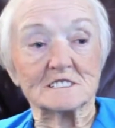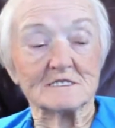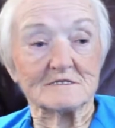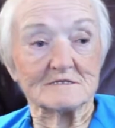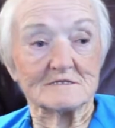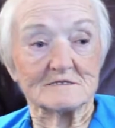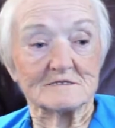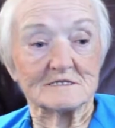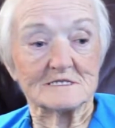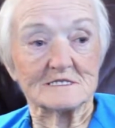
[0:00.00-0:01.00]
20 years?
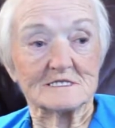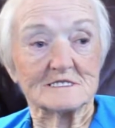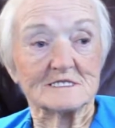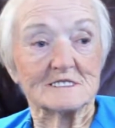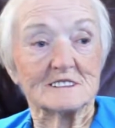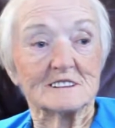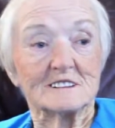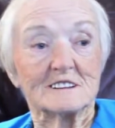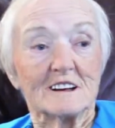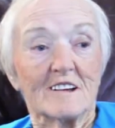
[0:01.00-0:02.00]

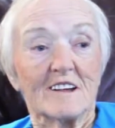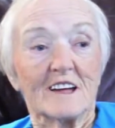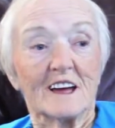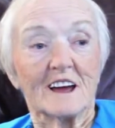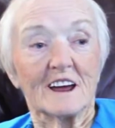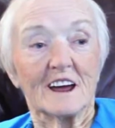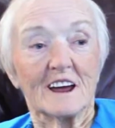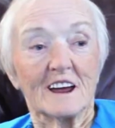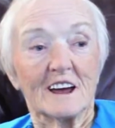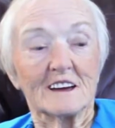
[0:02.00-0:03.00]
And then divorced after that?